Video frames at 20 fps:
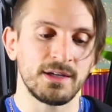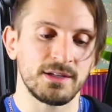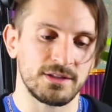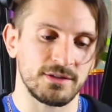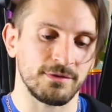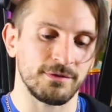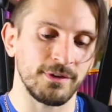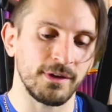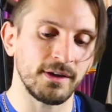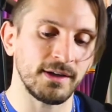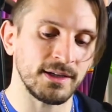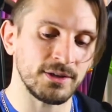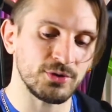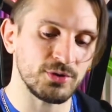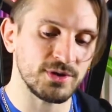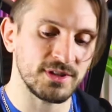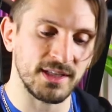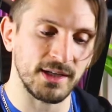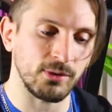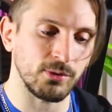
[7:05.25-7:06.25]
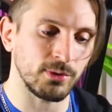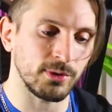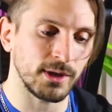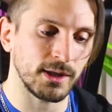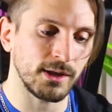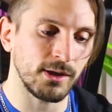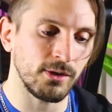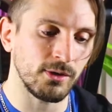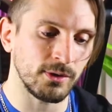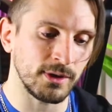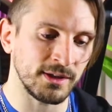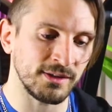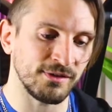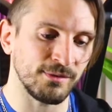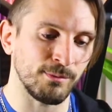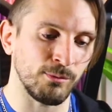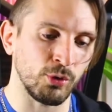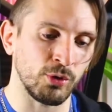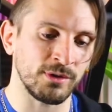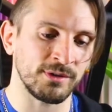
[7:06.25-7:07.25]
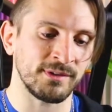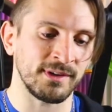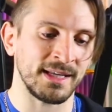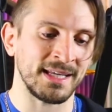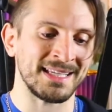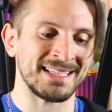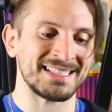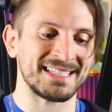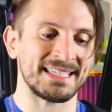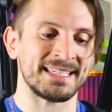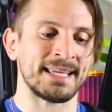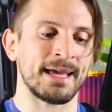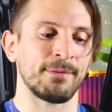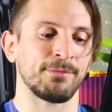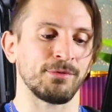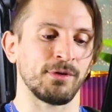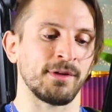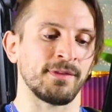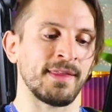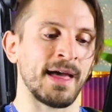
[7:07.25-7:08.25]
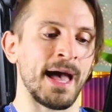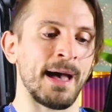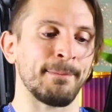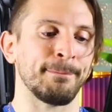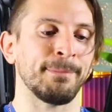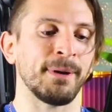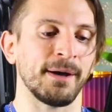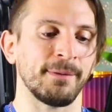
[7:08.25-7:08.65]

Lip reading: So very interesting. We're going to go more into depth on that.